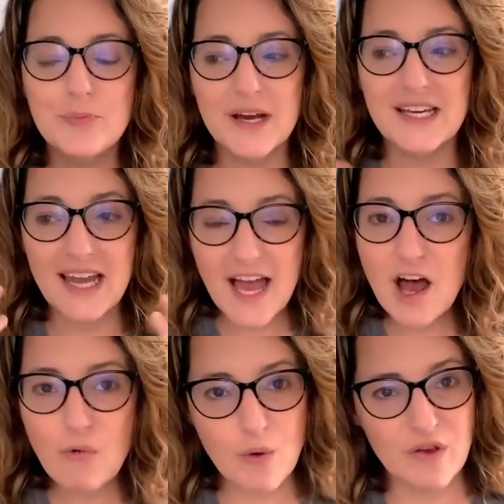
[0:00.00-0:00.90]
But
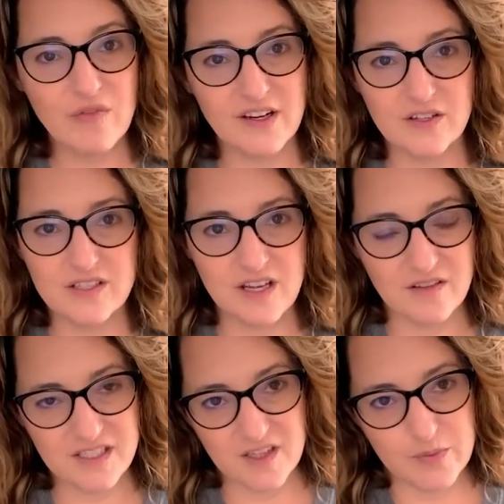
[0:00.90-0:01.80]
now what we find
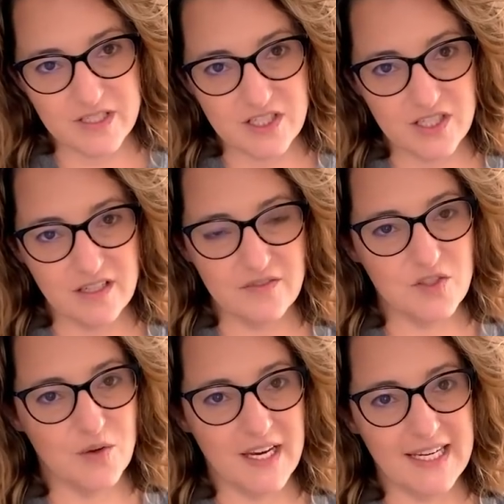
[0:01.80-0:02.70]
ourselves in the position of
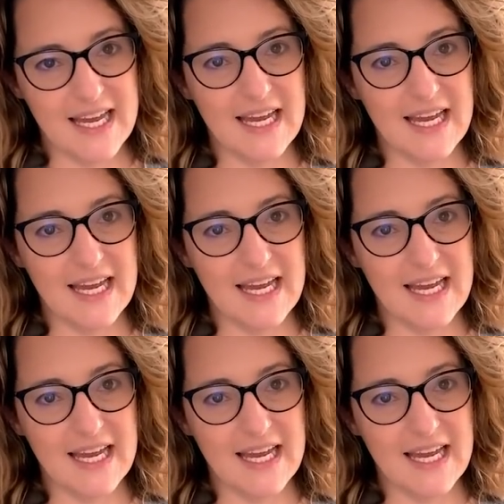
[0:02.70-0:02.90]
doing